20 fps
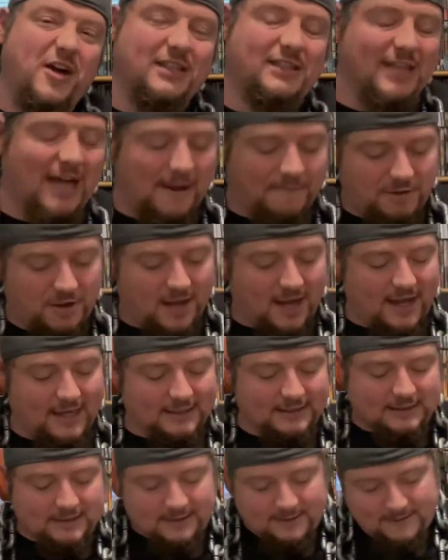time, you
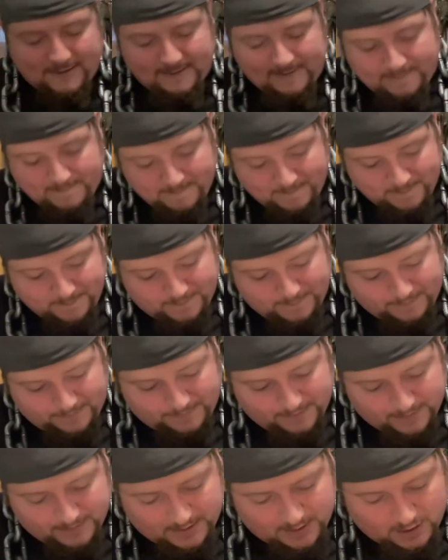guys.
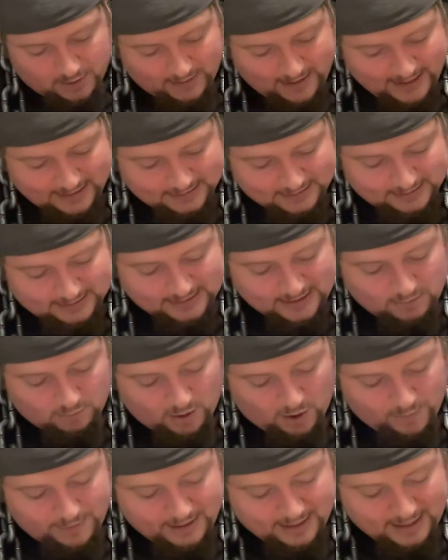Let's go ahead and see
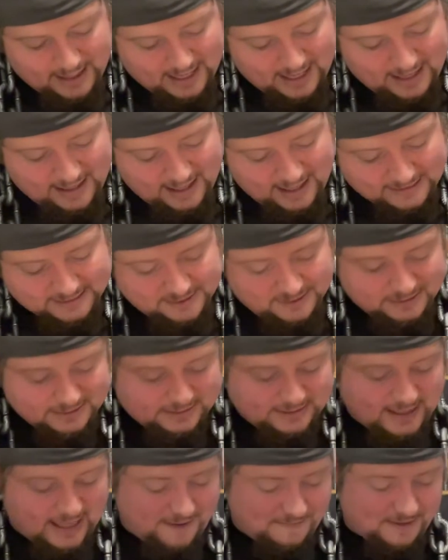what we got. As you can
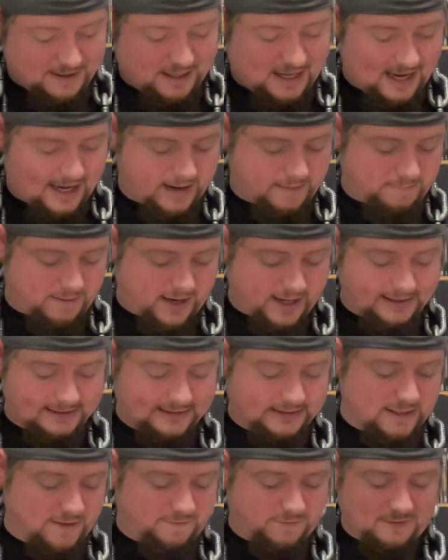see, I've been kind of buying
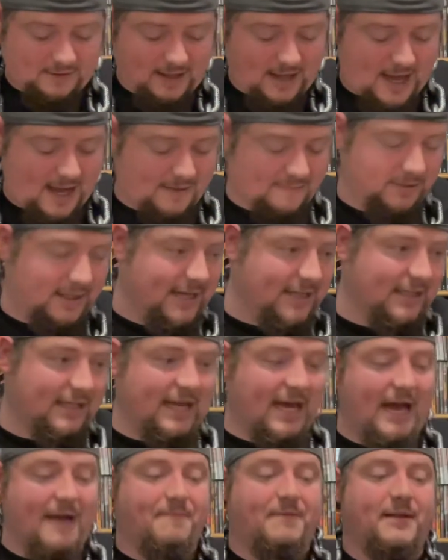stuff a lot lately.
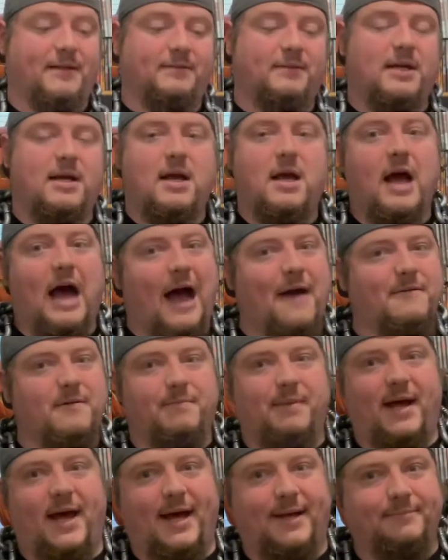I've been I've been
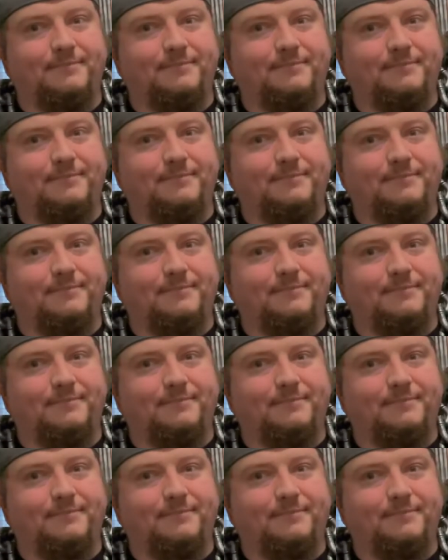bad.